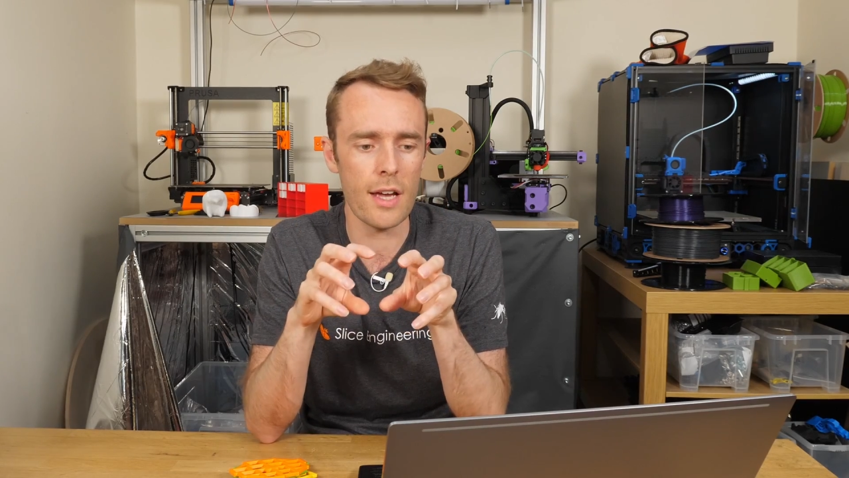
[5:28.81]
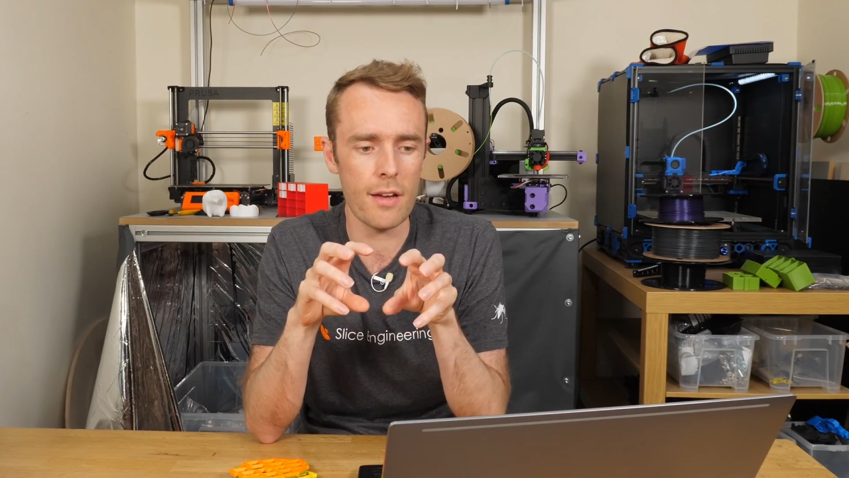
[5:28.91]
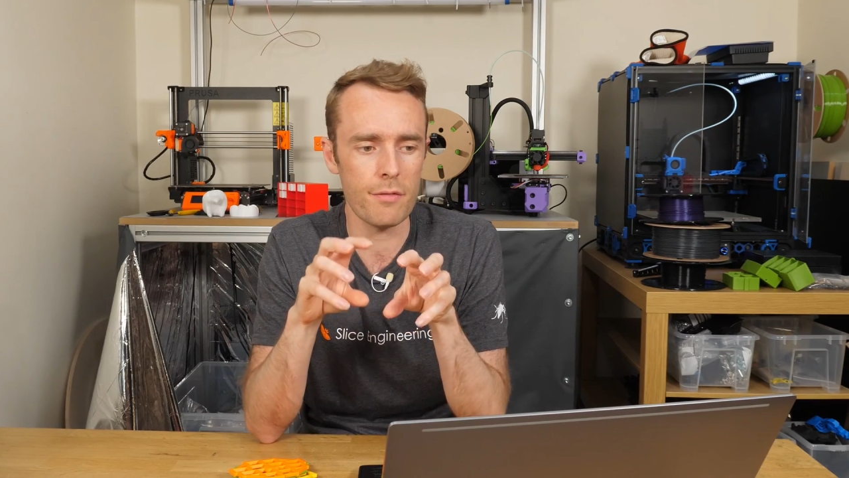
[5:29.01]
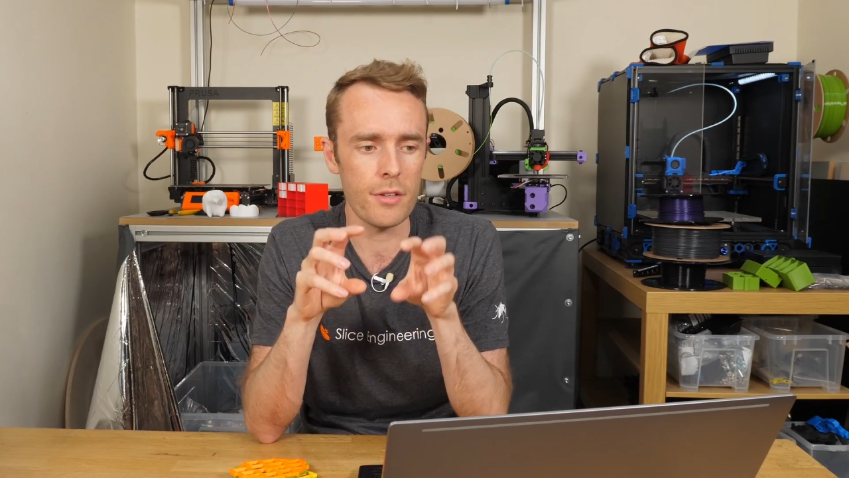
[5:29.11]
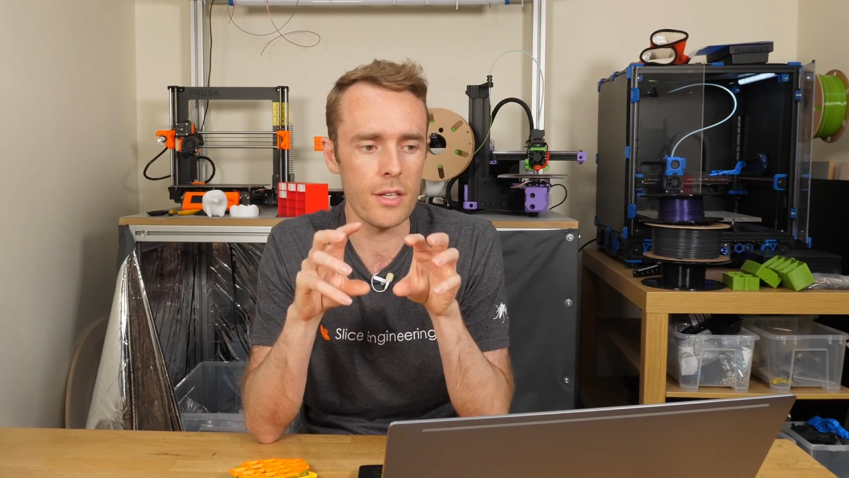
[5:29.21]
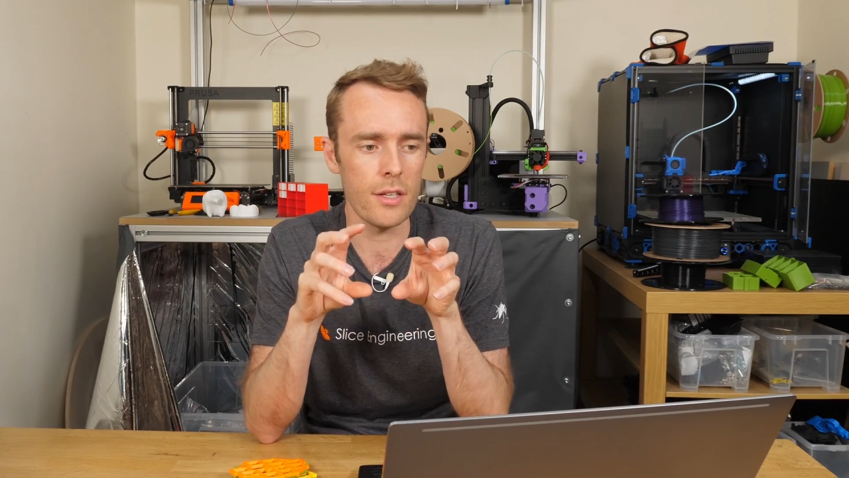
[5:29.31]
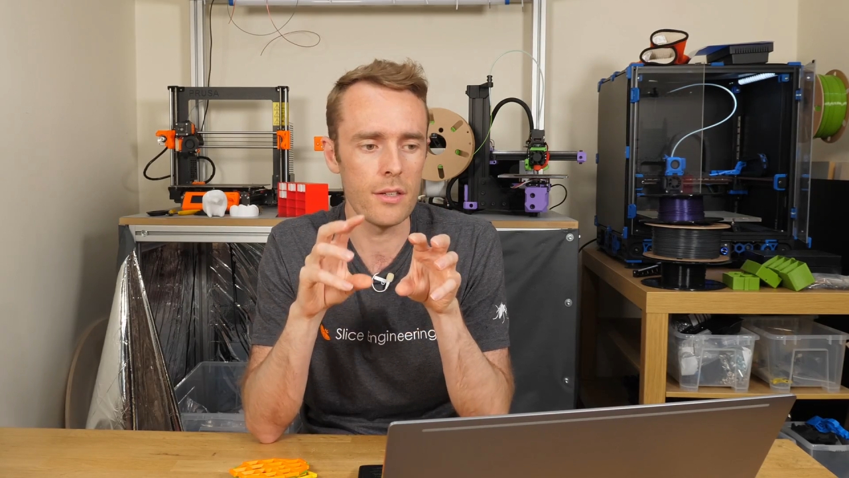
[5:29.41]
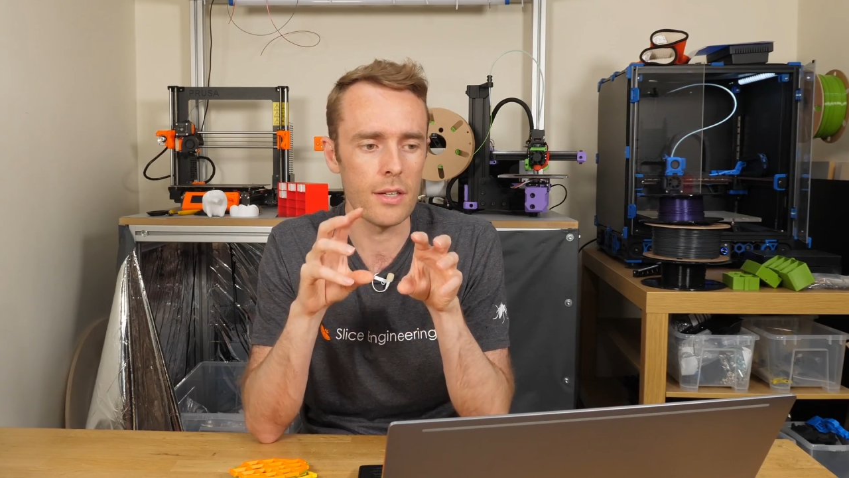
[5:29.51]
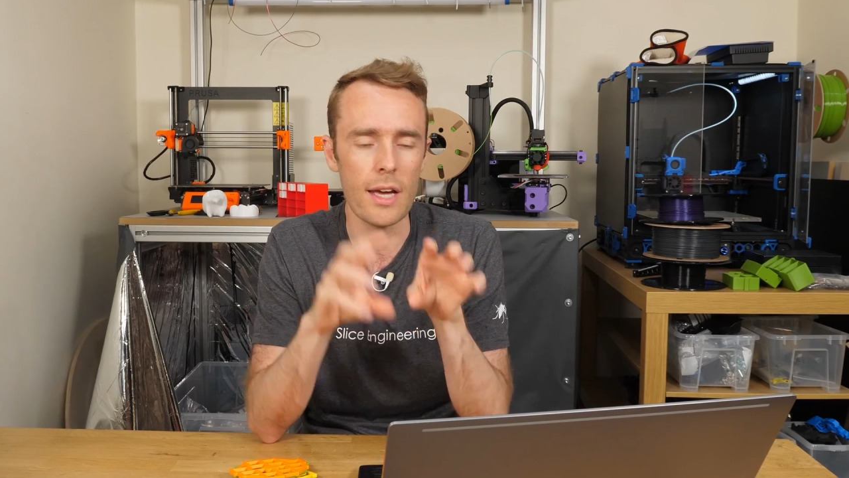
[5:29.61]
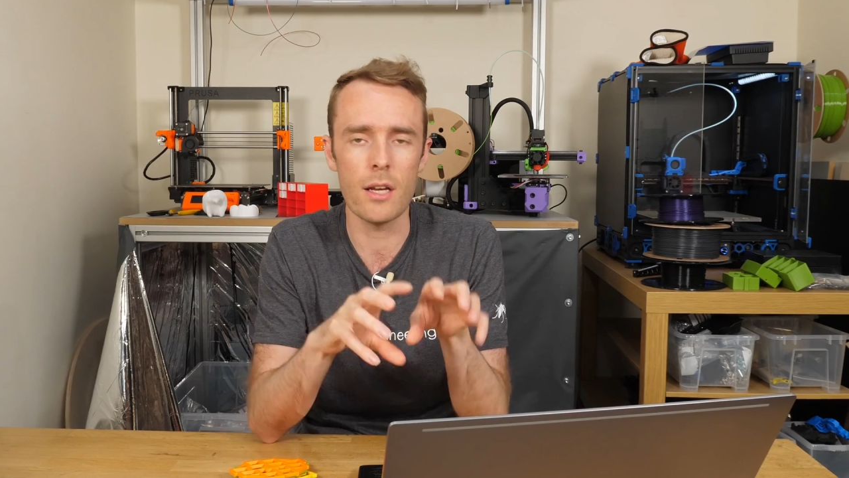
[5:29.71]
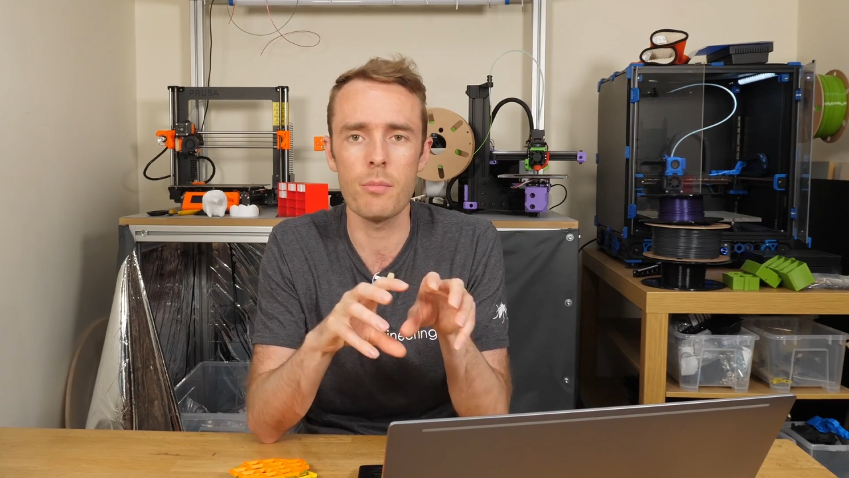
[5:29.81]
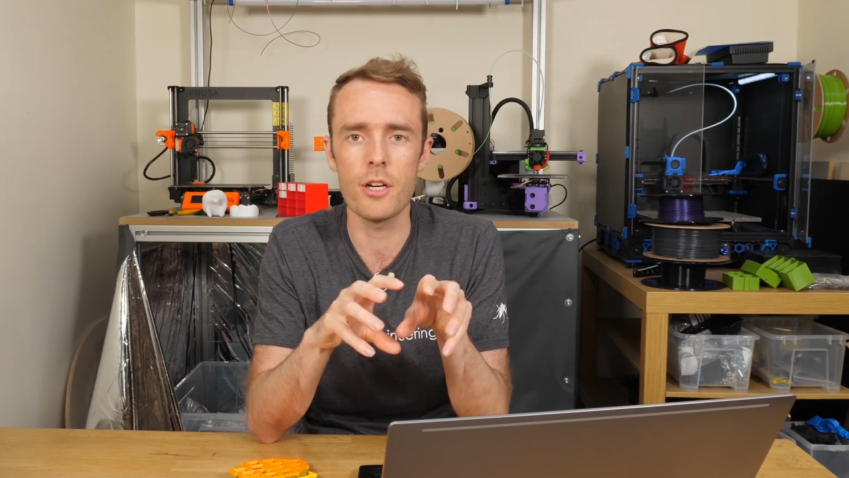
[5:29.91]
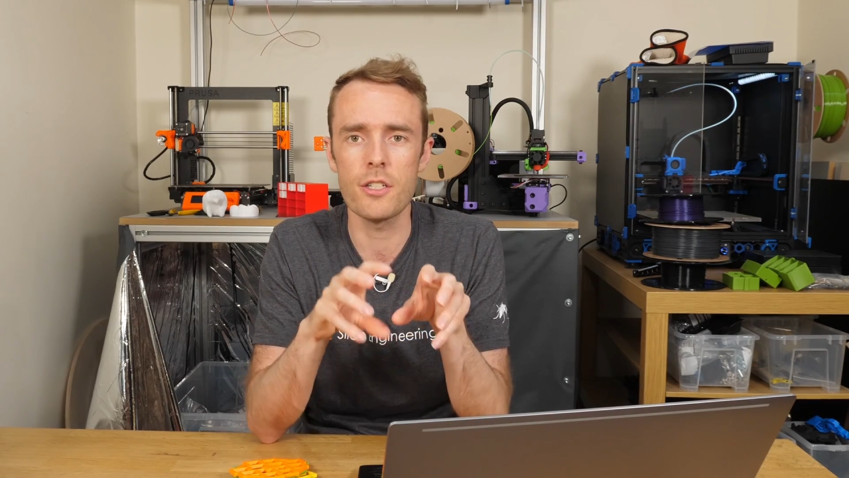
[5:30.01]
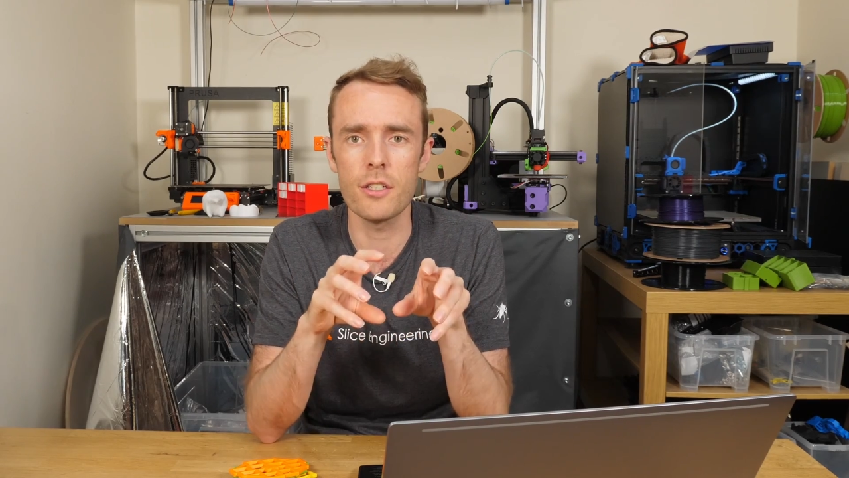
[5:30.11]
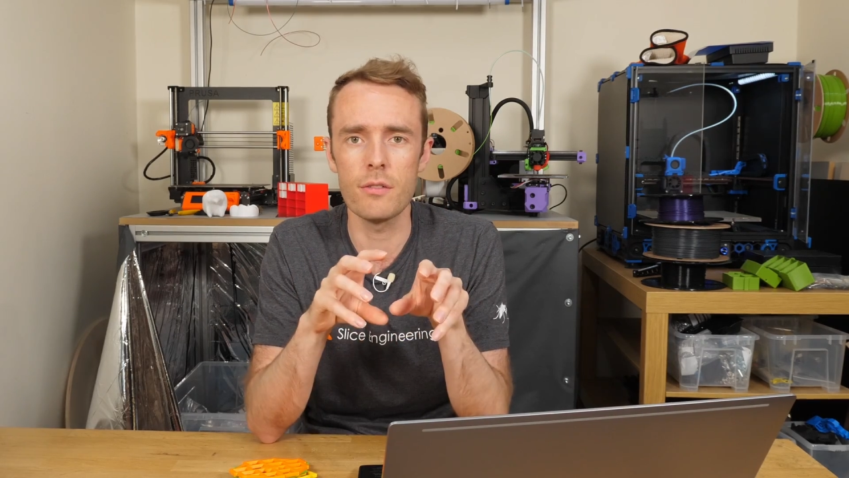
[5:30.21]
have the
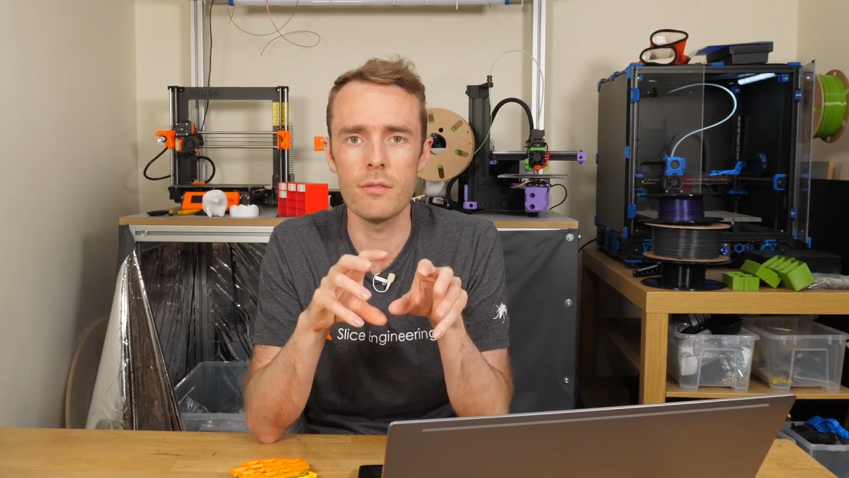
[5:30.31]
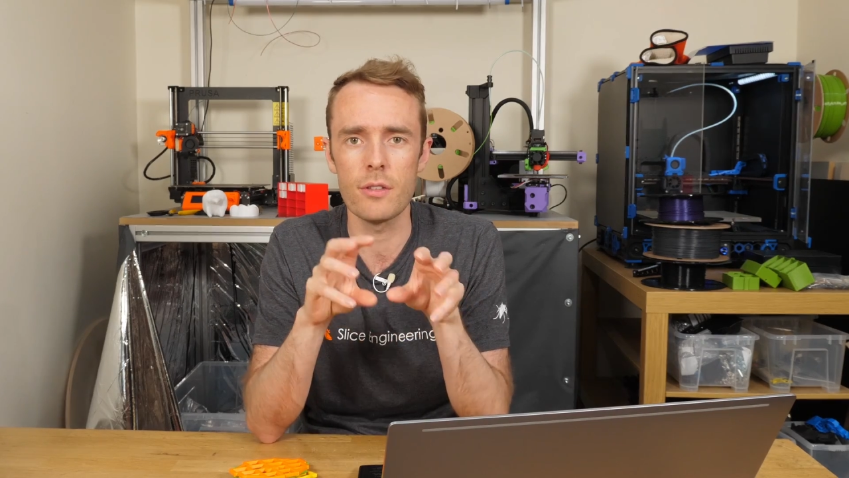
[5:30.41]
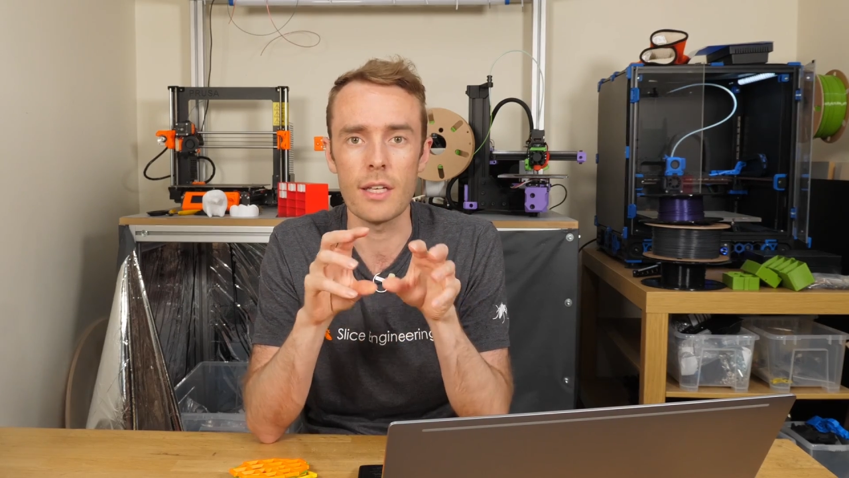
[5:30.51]
calibration,